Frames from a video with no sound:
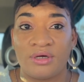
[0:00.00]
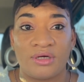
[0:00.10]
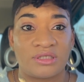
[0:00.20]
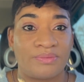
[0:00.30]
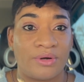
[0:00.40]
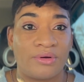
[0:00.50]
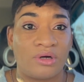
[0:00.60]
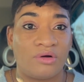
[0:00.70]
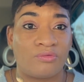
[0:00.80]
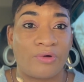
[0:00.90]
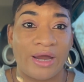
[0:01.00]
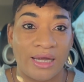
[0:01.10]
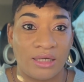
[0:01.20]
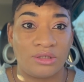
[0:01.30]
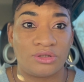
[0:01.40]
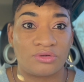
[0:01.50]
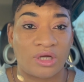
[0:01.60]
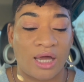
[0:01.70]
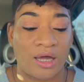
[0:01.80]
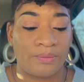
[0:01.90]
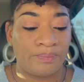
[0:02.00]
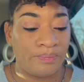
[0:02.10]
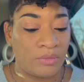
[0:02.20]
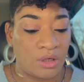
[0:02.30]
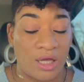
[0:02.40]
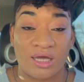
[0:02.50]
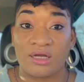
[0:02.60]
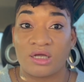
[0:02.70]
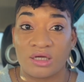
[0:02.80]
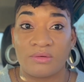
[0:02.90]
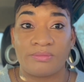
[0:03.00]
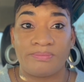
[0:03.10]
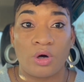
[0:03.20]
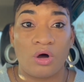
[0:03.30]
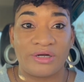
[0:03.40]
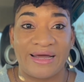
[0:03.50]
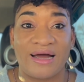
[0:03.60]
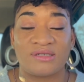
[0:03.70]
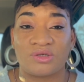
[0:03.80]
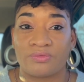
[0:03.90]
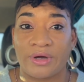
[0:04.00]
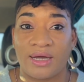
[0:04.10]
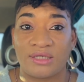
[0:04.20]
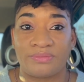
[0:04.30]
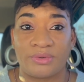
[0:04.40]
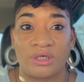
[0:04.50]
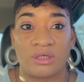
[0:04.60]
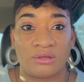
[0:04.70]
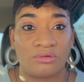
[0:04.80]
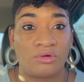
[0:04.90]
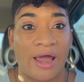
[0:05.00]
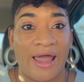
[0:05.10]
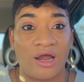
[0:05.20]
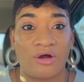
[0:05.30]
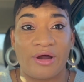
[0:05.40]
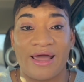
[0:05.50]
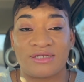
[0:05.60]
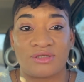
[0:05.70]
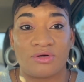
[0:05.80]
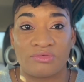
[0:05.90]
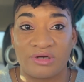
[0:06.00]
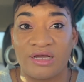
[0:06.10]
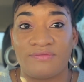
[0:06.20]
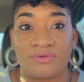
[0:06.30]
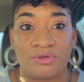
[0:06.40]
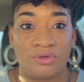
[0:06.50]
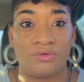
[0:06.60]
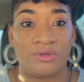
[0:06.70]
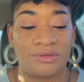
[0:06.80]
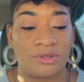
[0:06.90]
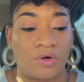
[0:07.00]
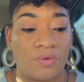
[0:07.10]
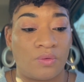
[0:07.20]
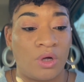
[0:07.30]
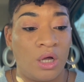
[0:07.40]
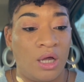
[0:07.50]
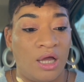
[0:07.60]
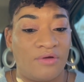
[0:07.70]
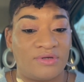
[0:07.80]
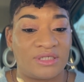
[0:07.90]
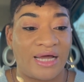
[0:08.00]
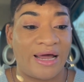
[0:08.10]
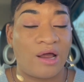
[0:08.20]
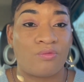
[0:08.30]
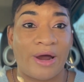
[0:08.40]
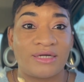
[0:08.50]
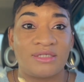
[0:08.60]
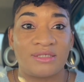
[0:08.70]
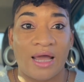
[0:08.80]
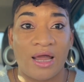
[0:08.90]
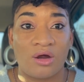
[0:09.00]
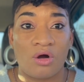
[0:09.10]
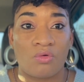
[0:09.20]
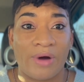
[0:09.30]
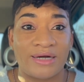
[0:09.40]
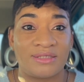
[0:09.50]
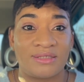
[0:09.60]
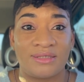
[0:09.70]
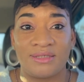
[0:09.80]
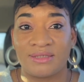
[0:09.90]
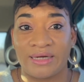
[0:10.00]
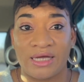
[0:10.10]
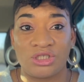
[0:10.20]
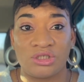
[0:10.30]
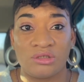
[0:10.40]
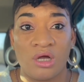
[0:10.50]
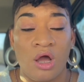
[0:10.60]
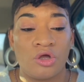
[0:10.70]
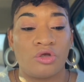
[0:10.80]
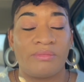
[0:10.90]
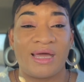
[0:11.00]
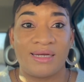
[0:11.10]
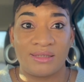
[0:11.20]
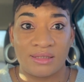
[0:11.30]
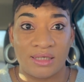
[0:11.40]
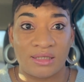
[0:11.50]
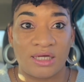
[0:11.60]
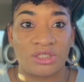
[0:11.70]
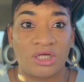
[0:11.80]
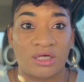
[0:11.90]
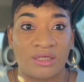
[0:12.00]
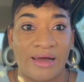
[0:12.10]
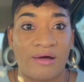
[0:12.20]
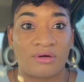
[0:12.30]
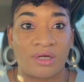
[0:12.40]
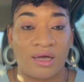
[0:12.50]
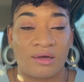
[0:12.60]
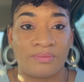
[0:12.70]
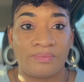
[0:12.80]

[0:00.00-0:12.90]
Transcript: A spirit of rage. Okay. It could it could boil down to rage, but anger has certain levels to it. So if it's not a righteous anger or righteous indignation, you may need to get that checked out, okay?